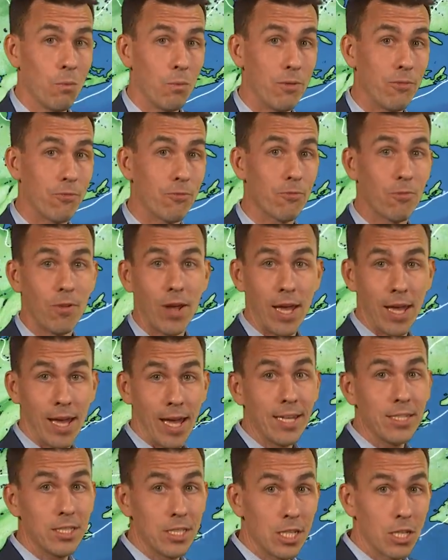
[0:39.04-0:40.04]
We've uh,
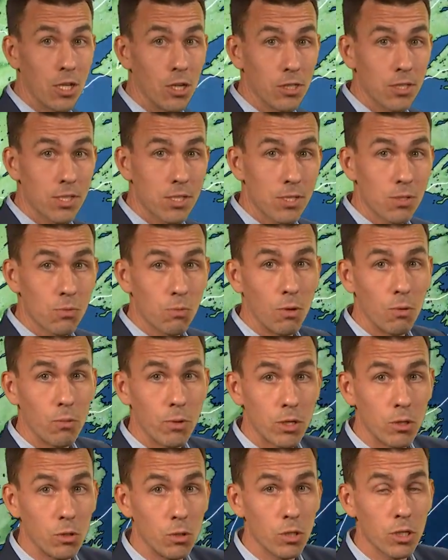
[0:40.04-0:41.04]
actually got what
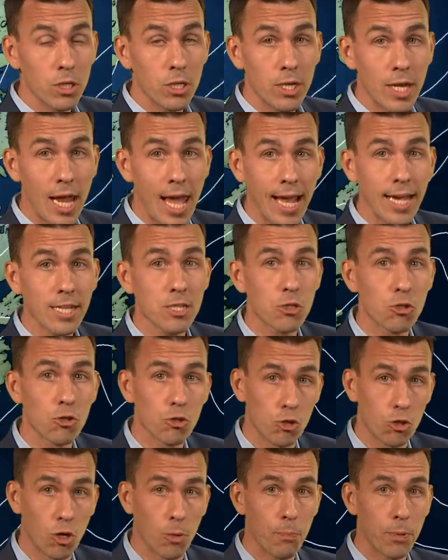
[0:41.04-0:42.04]
we call an
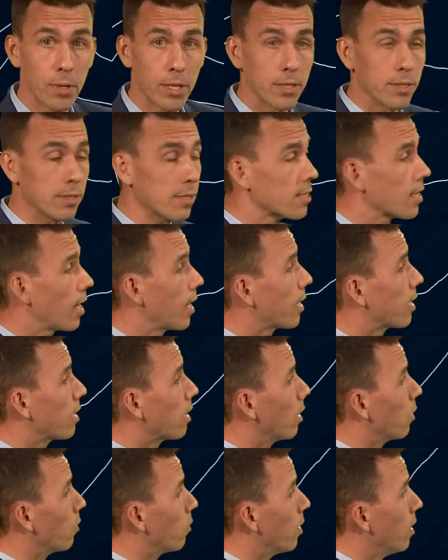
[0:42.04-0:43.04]
extratropical
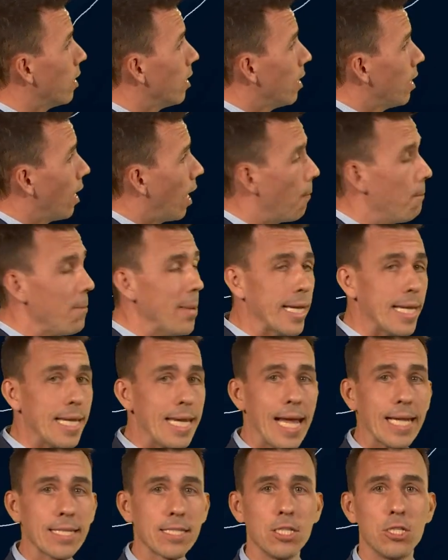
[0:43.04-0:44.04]
cyclone, a
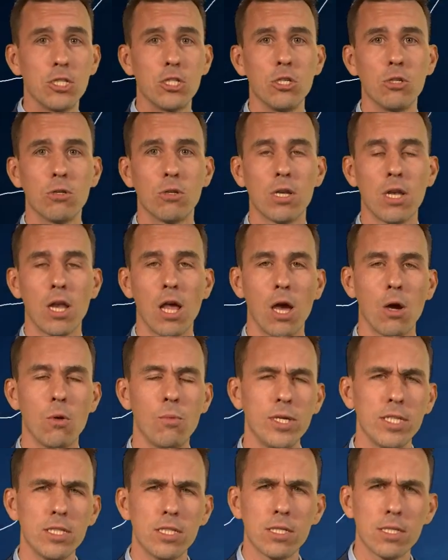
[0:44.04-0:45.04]
mid-latitude low,
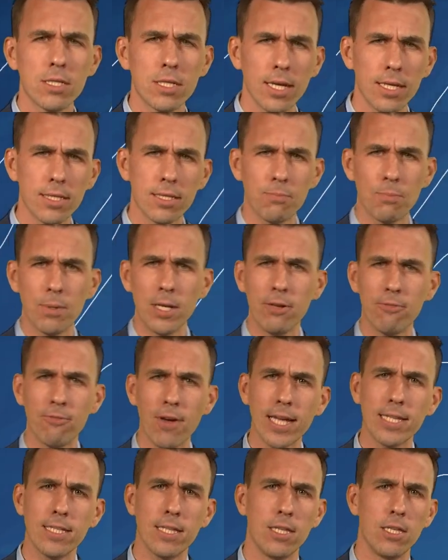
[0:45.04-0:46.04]
which has been
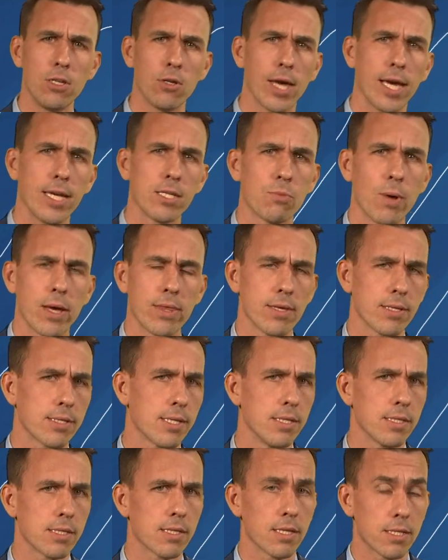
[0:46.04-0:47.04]
affecting the UK's weather
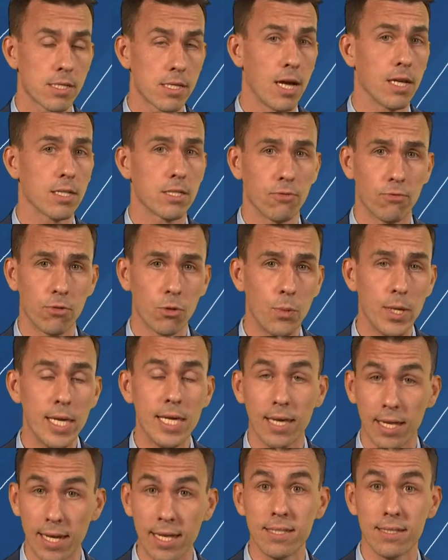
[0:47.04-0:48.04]
since the start of the
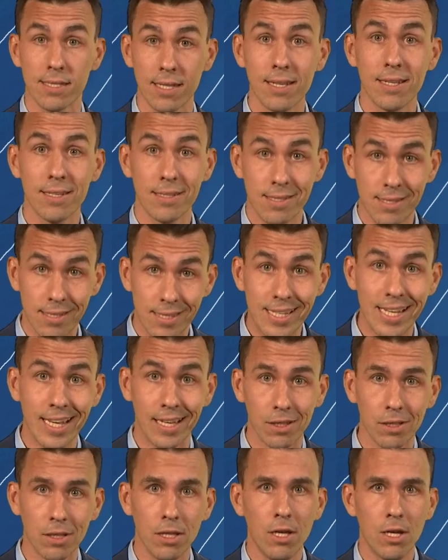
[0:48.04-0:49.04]
week, and it's
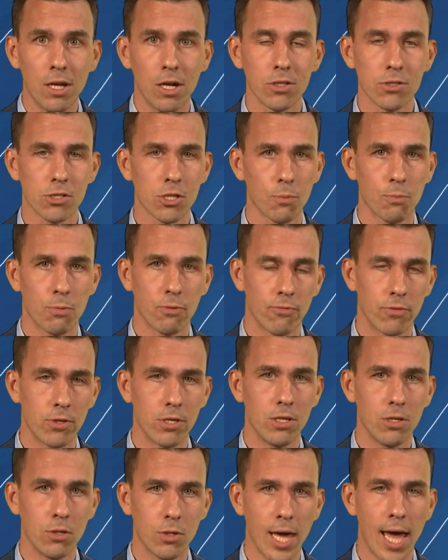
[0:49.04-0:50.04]
still on top of
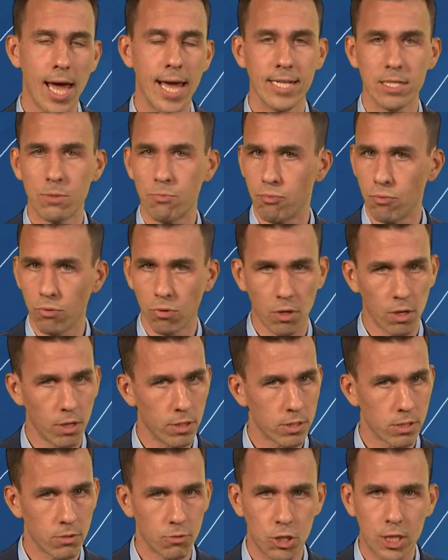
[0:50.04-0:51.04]
the UK. It's brought
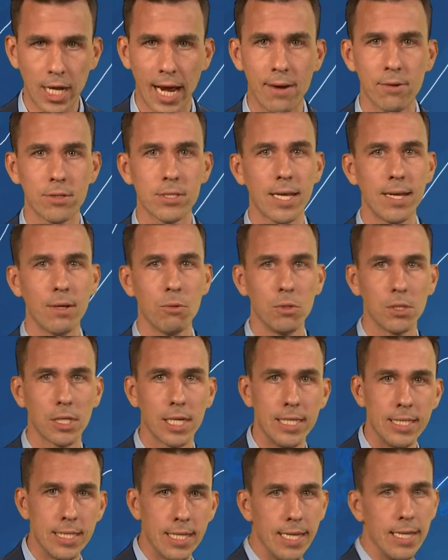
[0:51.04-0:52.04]
lots of showers, and it will
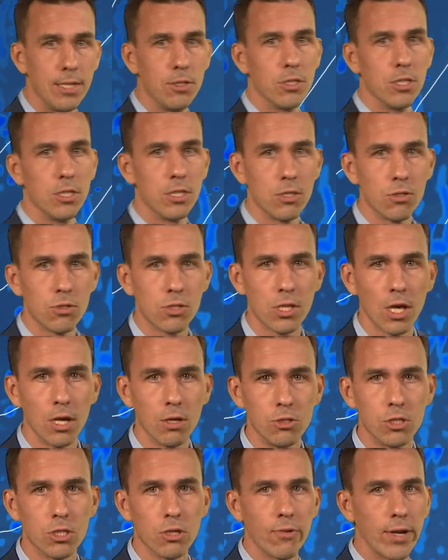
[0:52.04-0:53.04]
continue to do
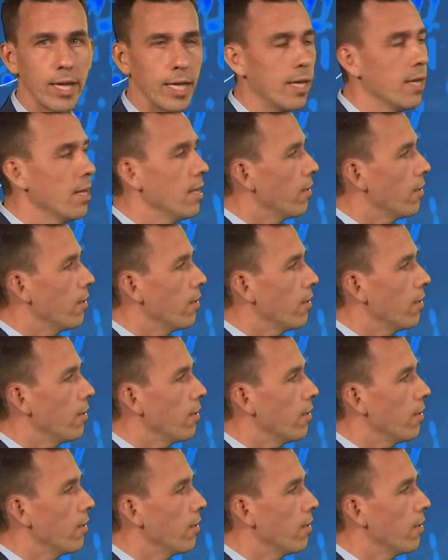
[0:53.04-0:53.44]
so during